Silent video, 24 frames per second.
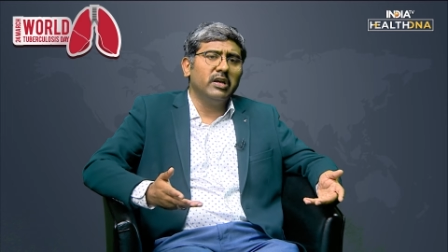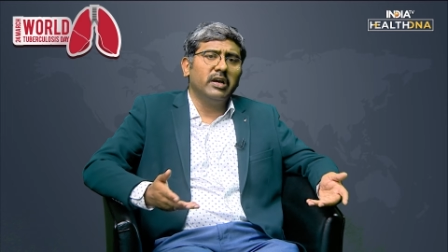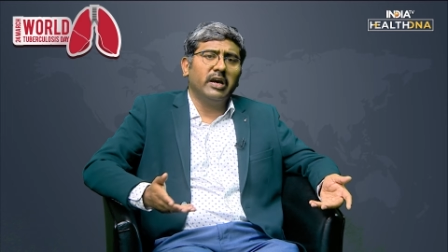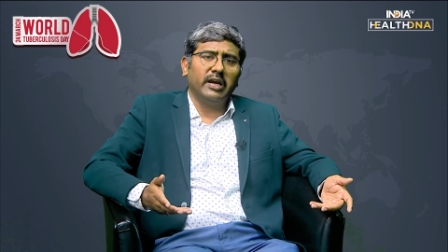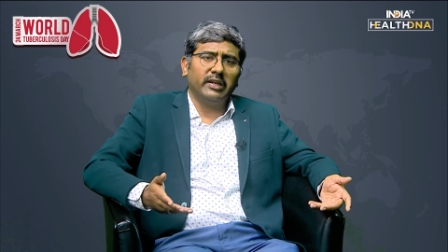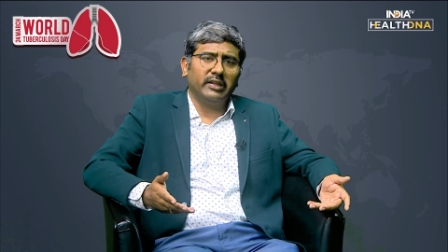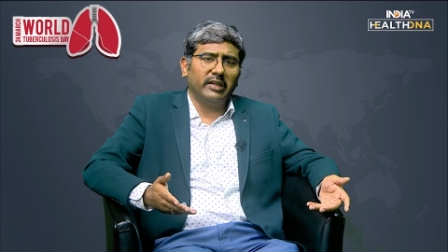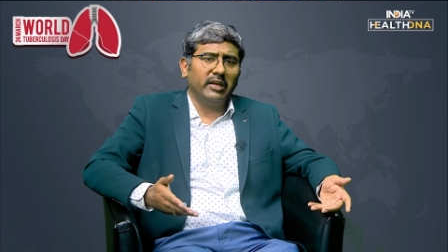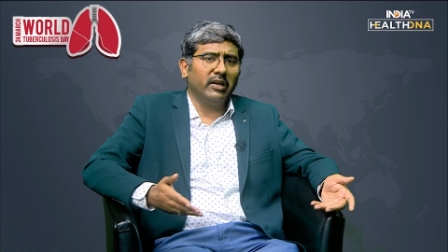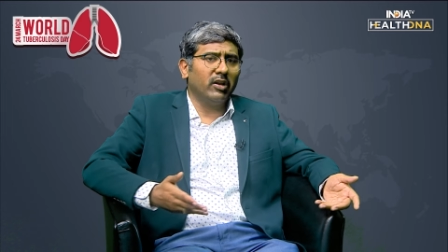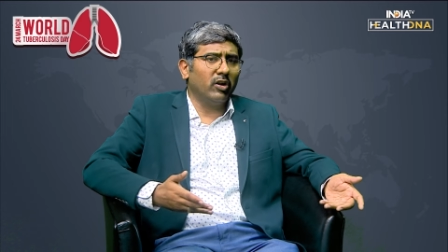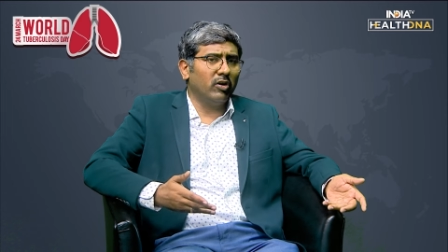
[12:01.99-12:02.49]
I
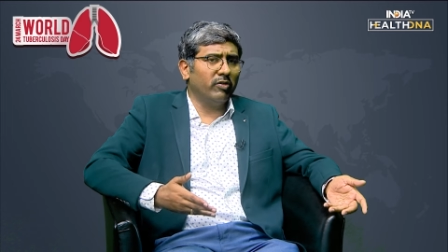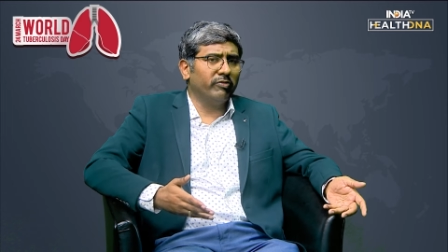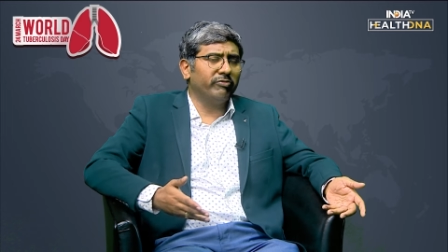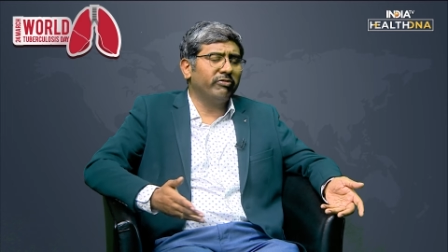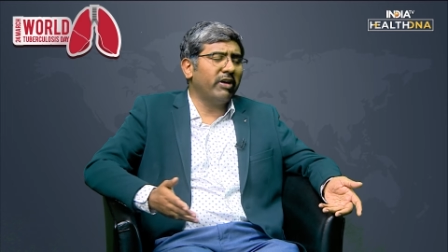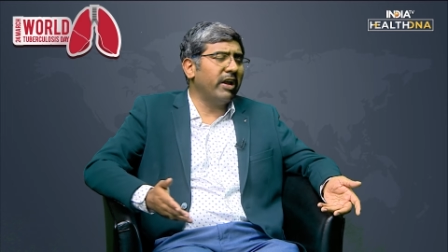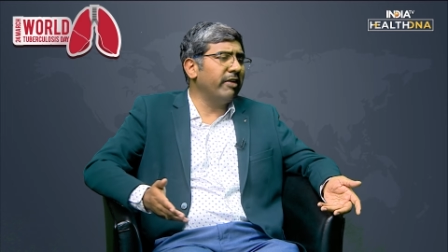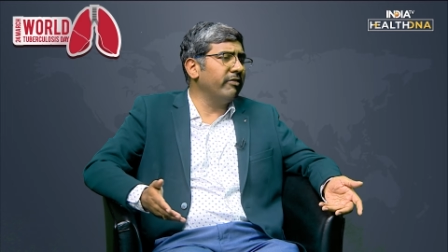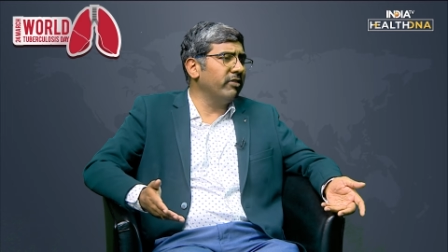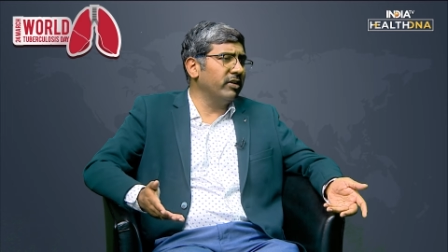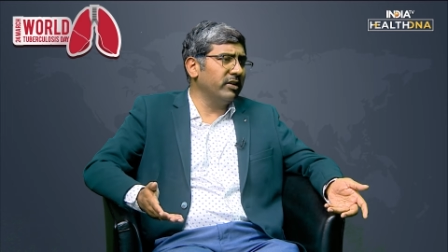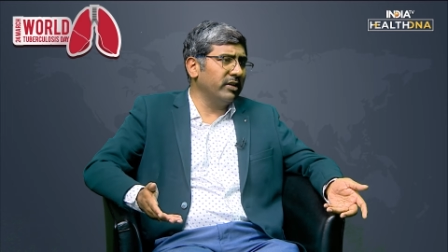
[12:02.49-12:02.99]
think around
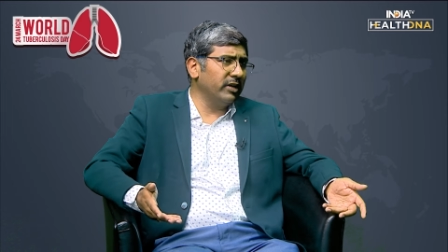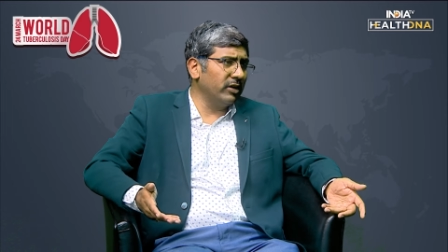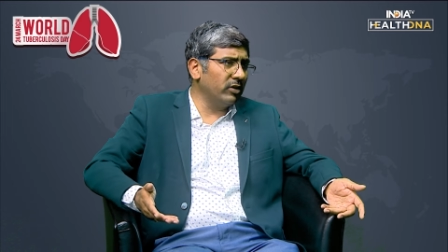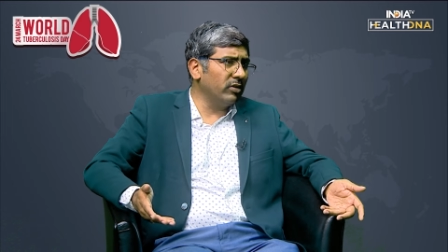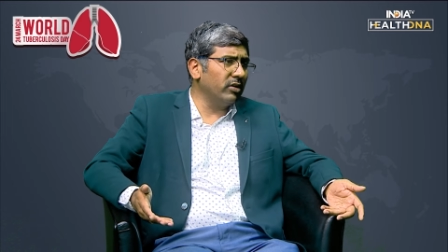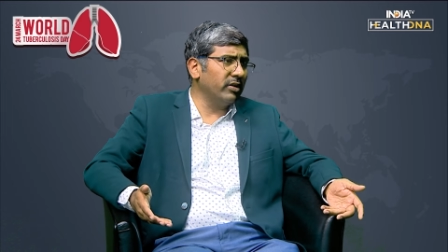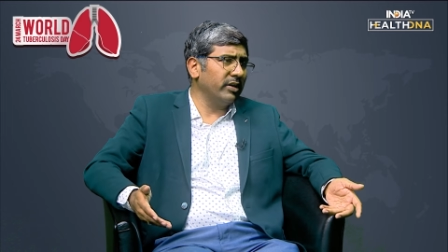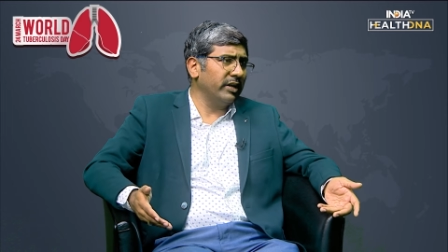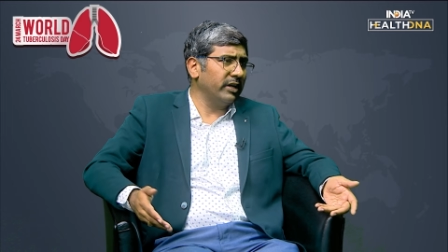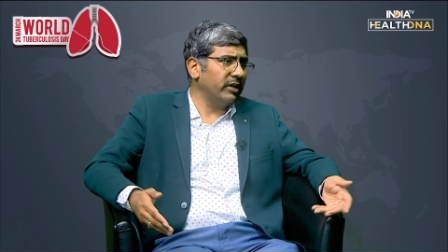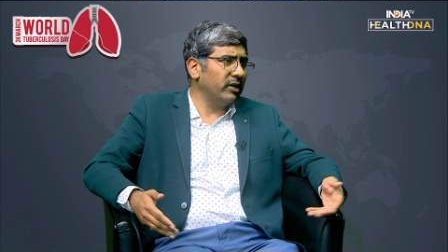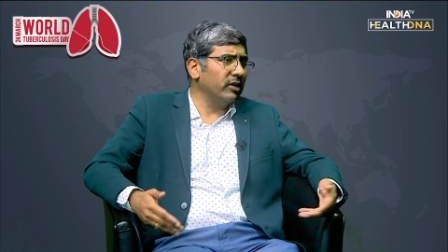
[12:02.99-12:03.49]
five hundred
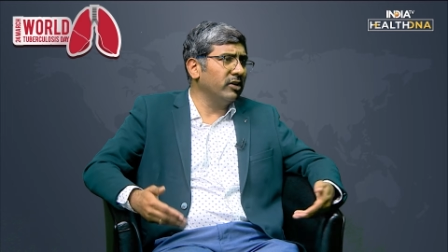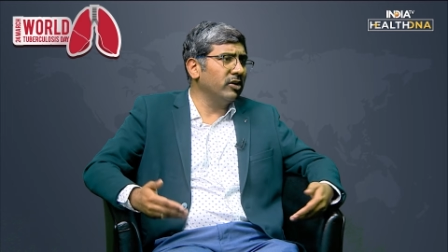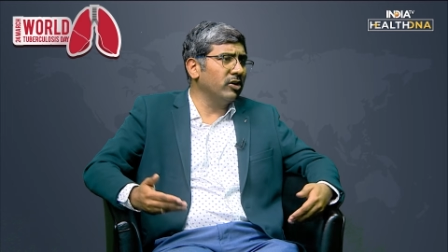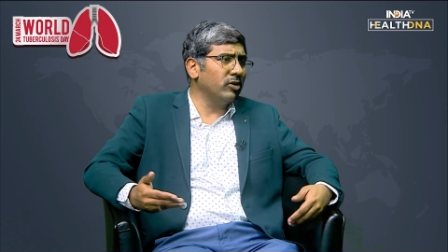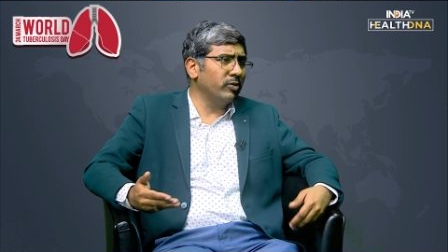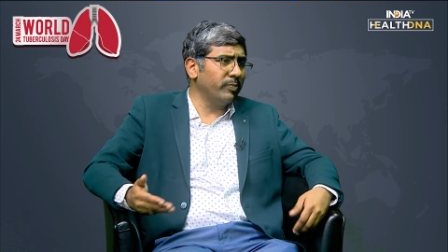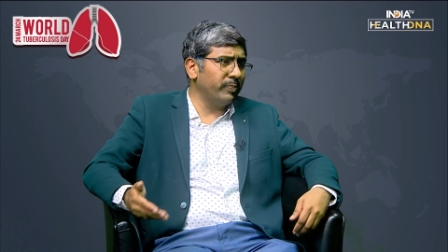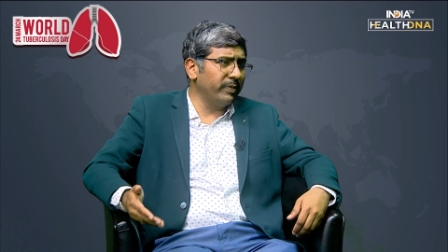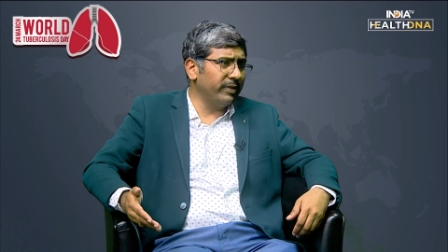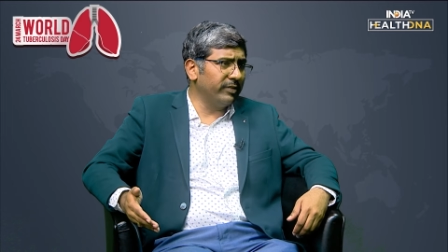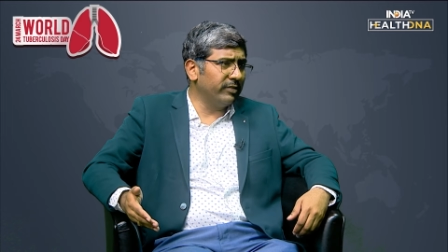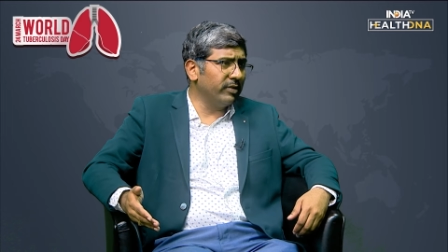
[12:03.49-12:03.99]
or eight hundred
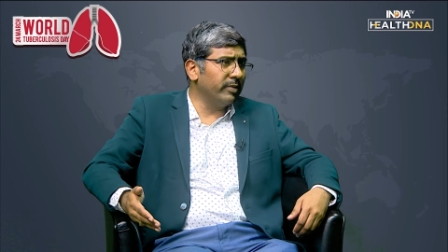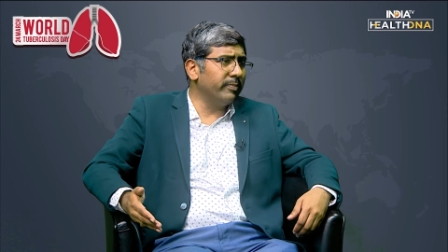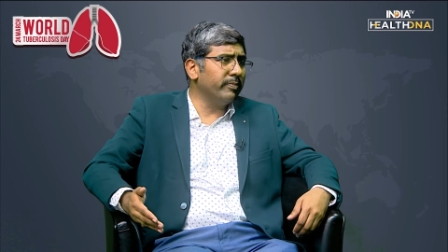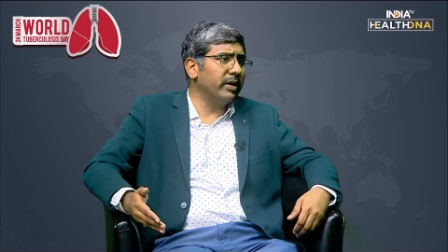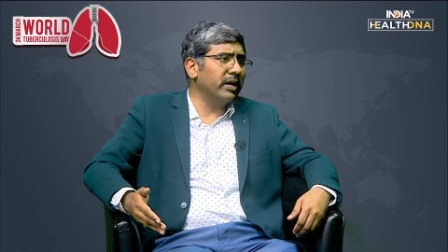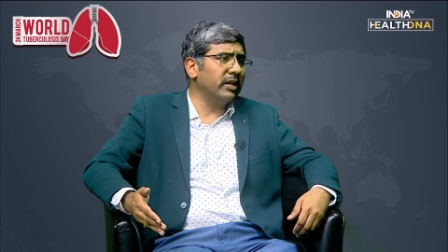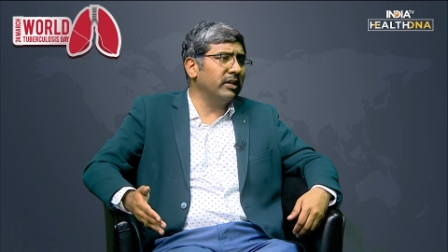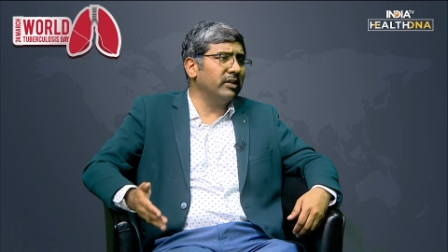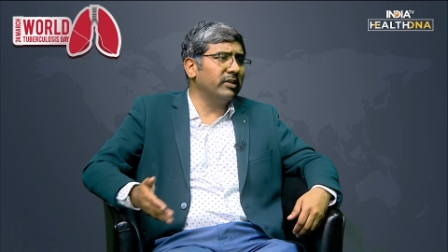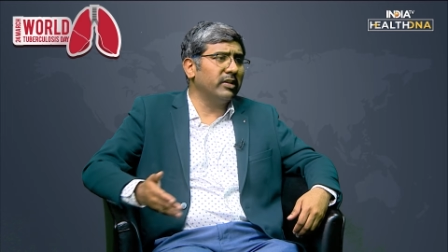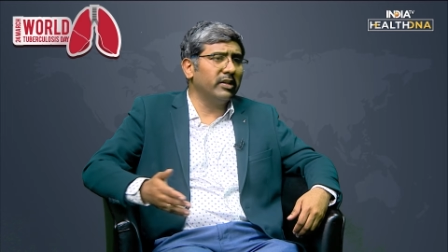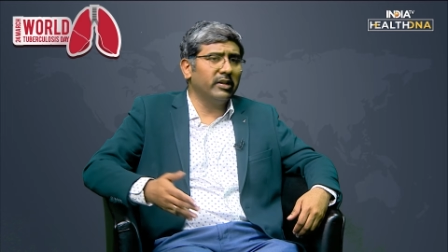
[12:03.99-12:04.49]
rupees a
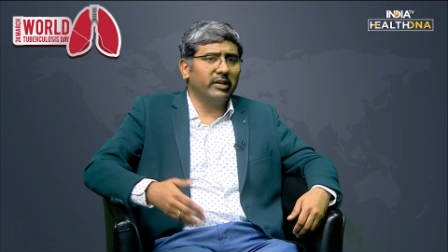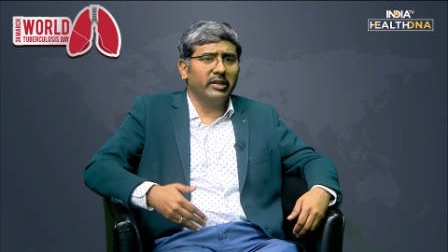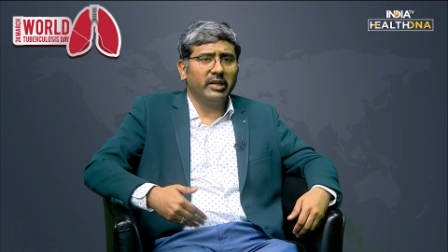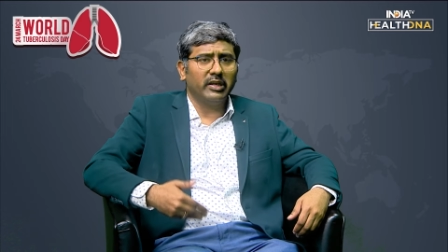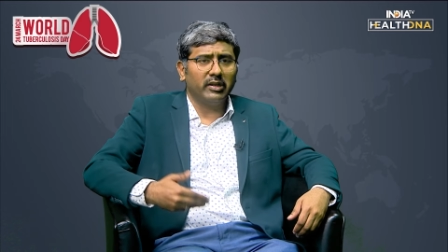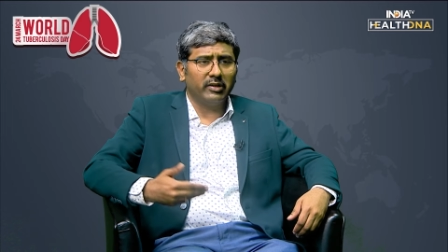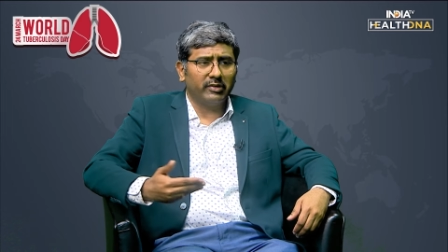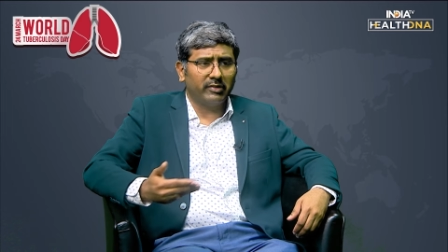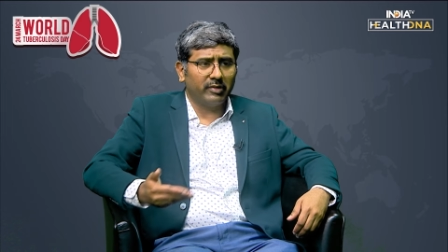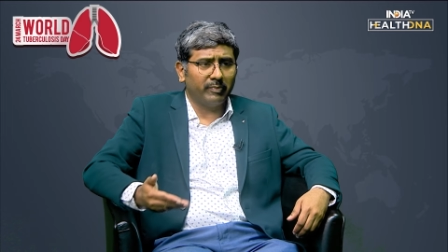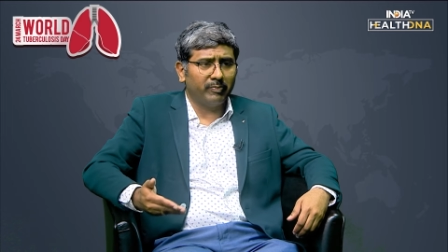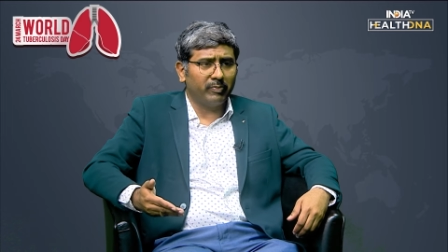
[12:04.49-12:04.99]
month they
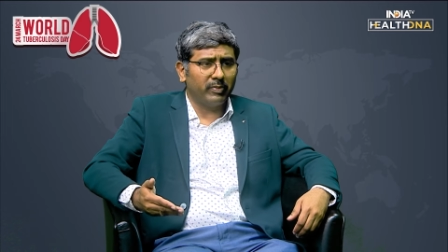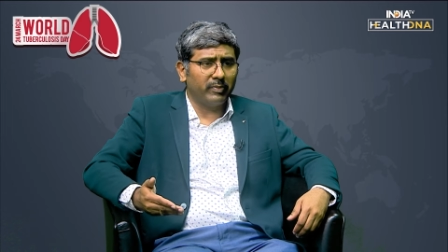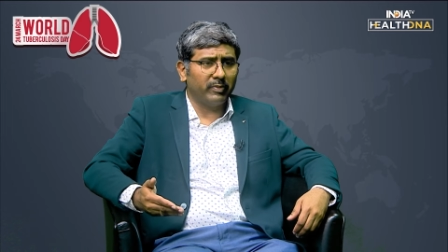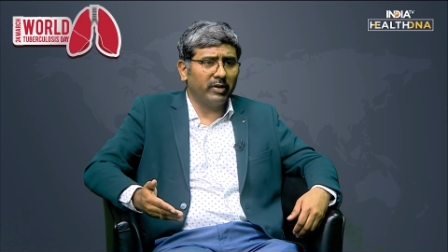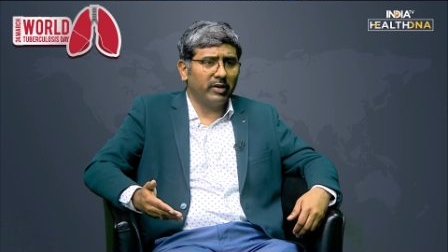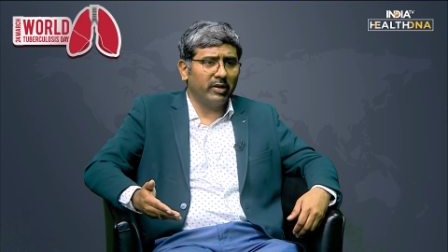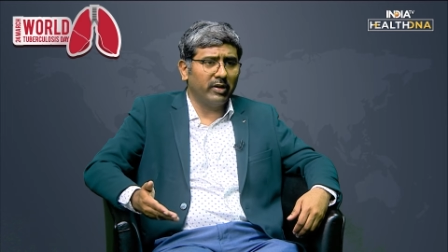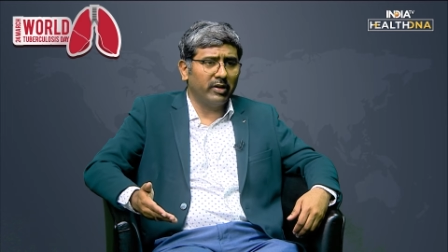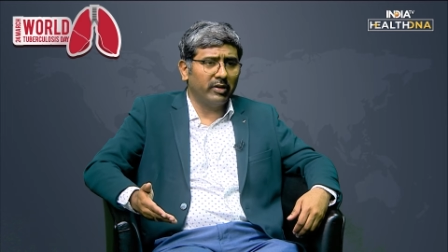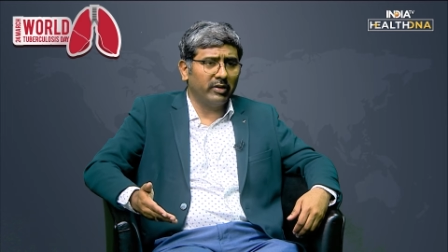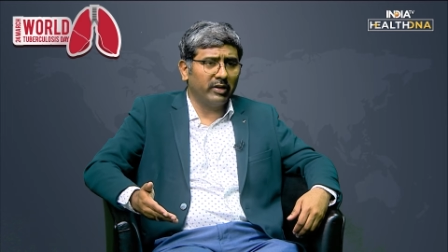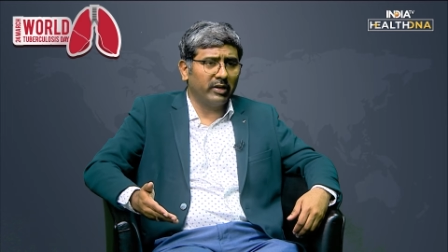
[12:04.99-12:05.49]
are
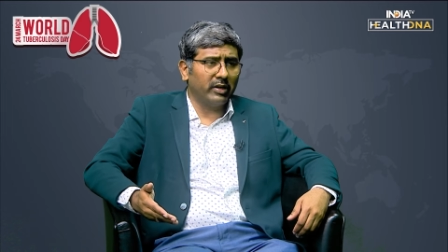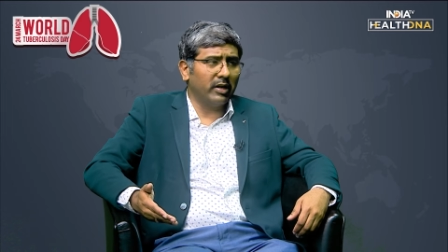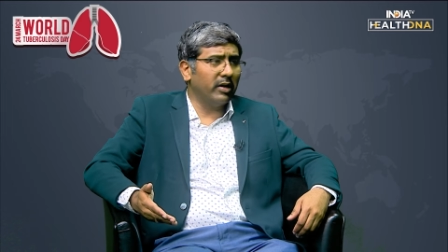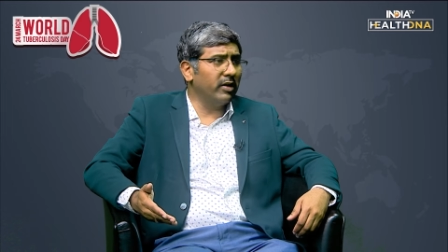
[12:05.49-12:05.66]
uh,